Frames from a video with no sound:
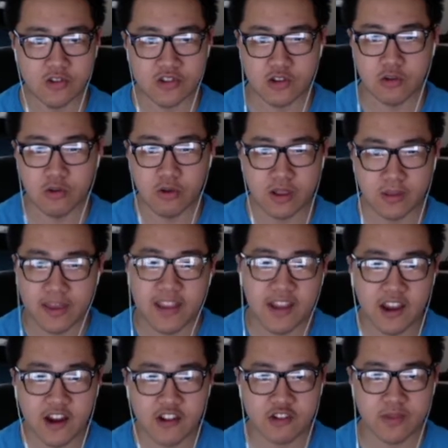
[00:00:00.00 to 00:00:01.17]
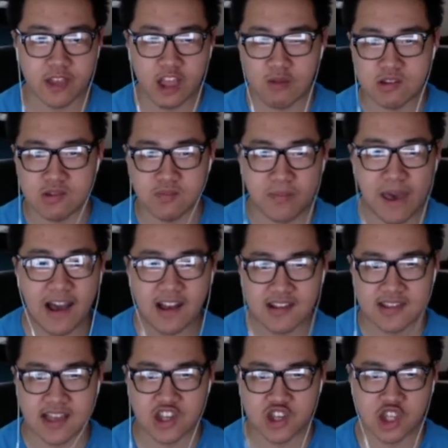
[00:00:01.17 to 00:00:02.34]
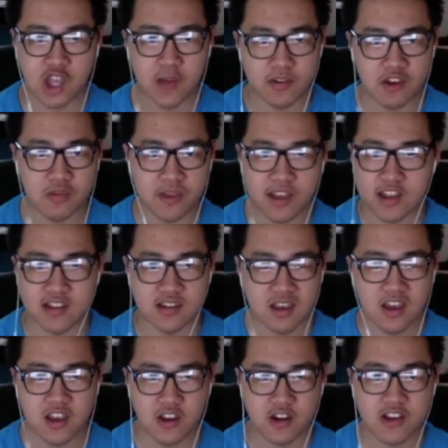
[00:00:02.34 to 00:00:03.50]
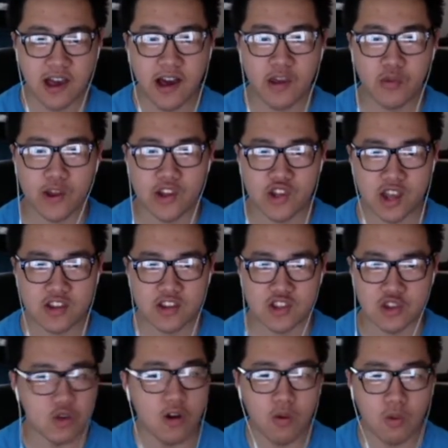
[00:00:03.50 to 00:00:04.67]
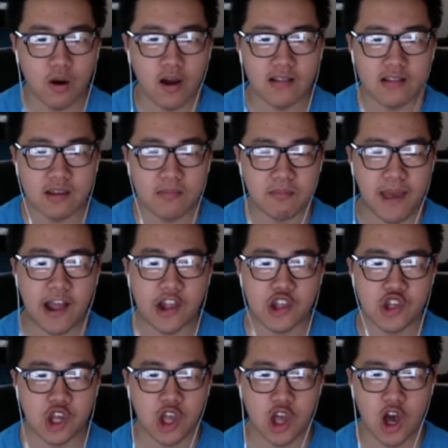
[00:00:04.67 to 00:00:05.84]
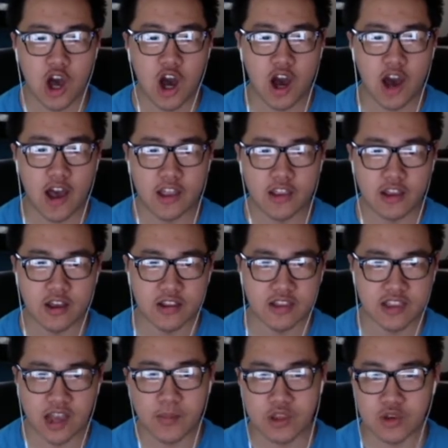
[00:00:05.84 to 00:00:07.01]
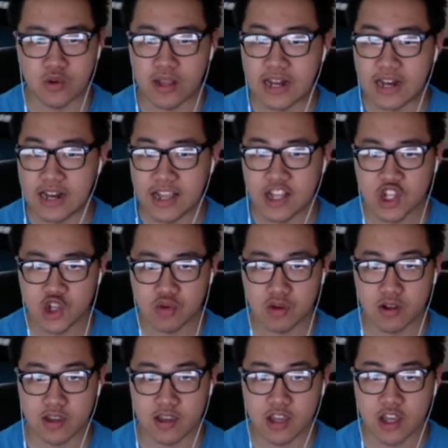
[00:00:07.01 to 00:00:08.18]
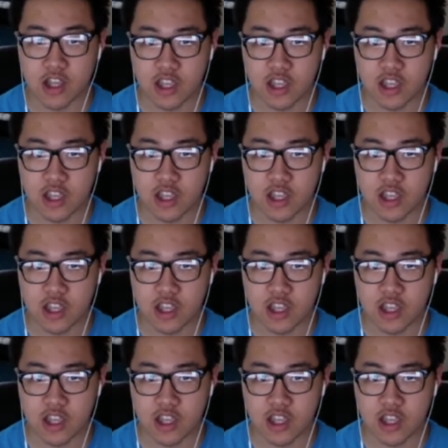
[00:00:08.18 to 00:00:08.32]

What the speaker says: So the meta character becomes backslash W because you're telling regex you don't want to match on W literally,